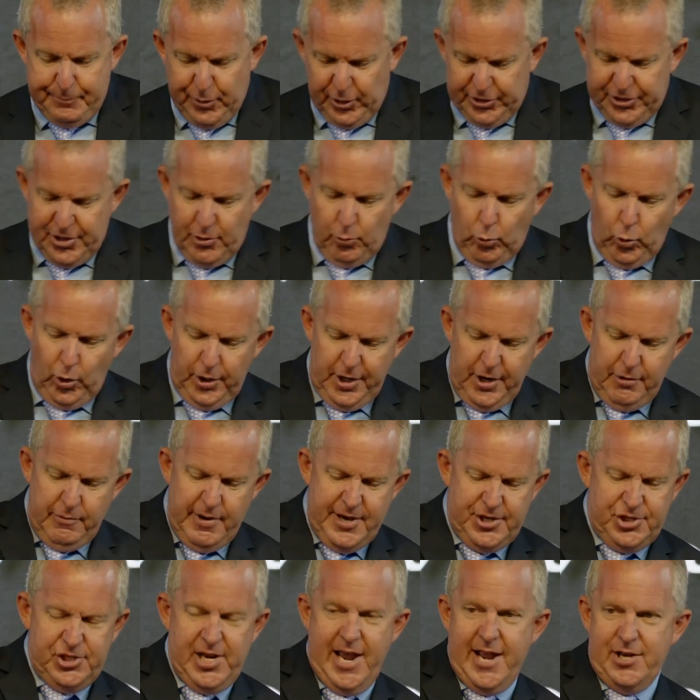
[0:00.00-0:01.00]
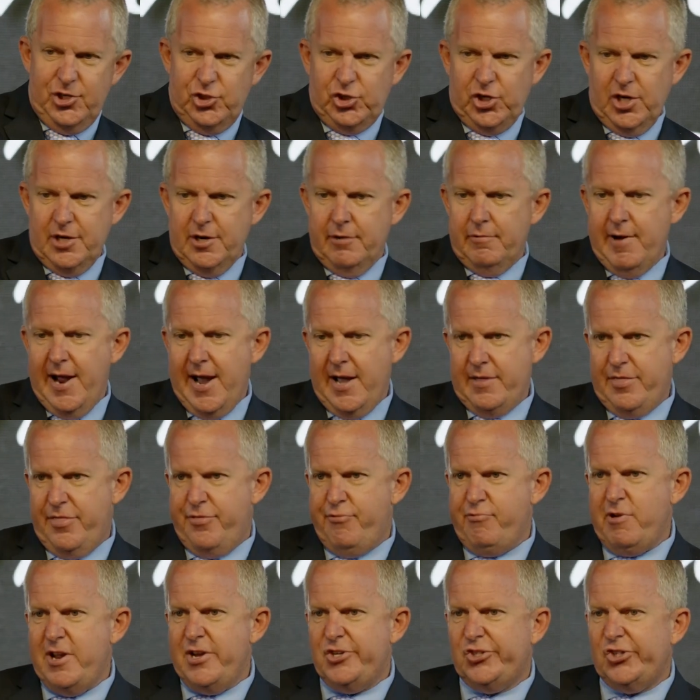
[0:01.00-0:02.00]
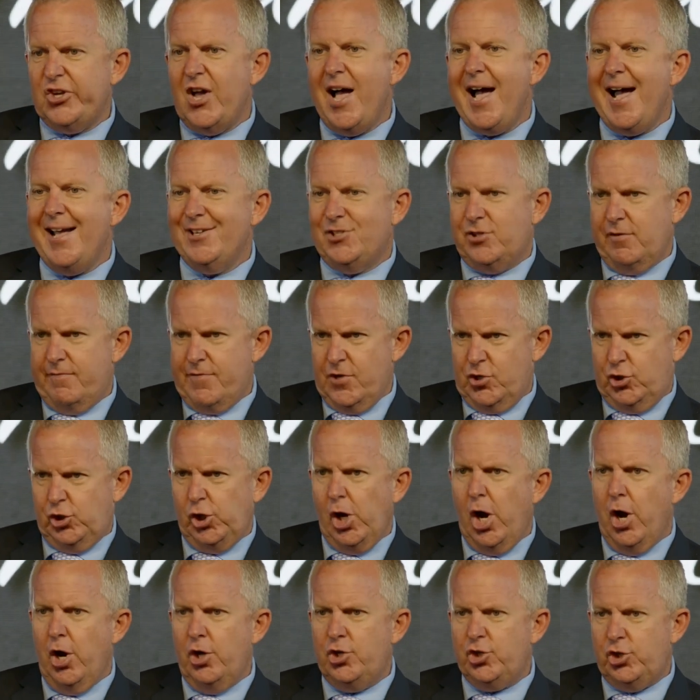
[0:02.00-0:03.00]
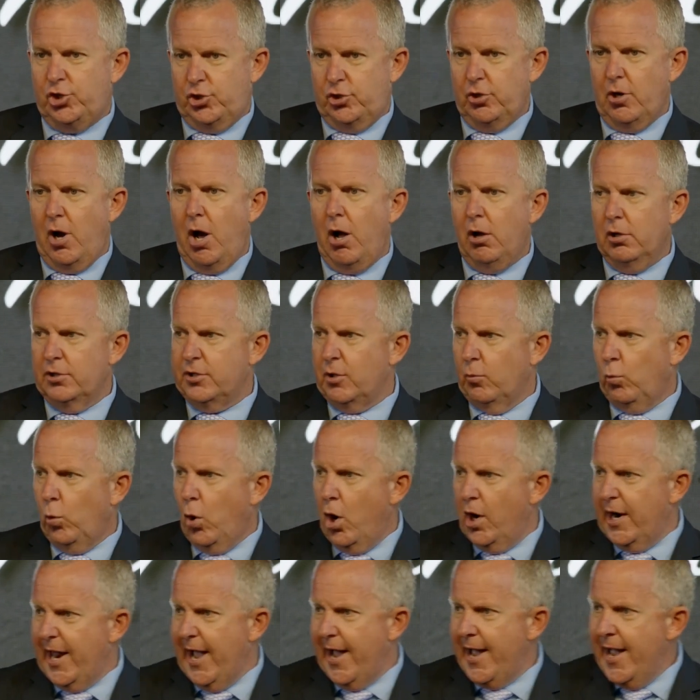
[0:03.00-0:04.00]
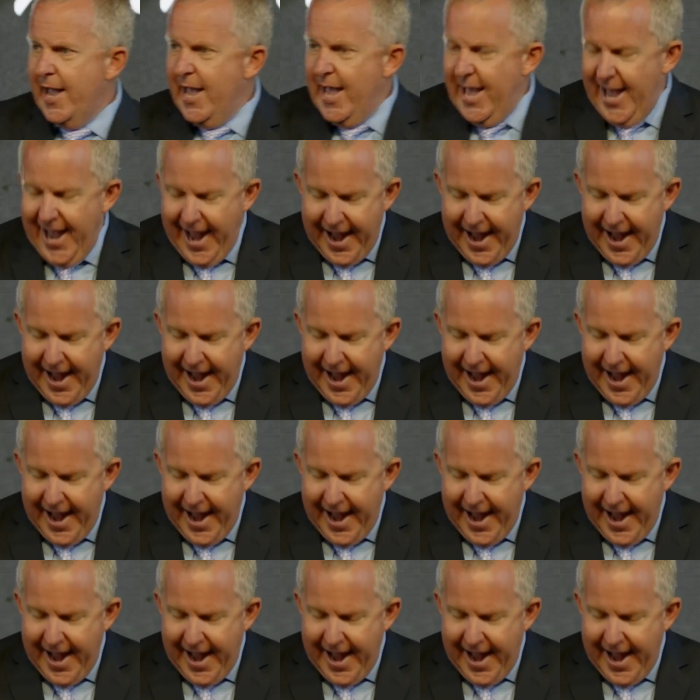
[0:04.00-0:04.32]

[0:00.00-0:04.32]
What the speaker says: put the water retention around three sides of the church to hold the water.